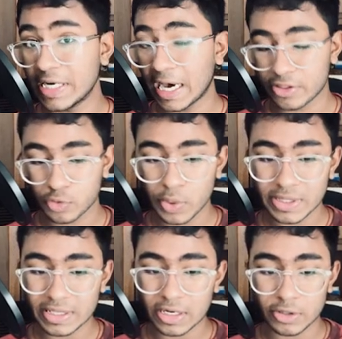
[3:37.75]
dark squares,
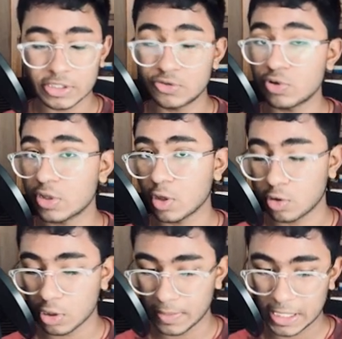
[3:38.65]
and now c three is also
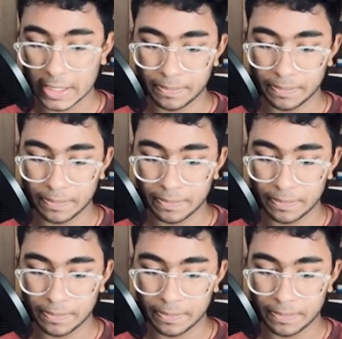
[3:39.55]
coming in.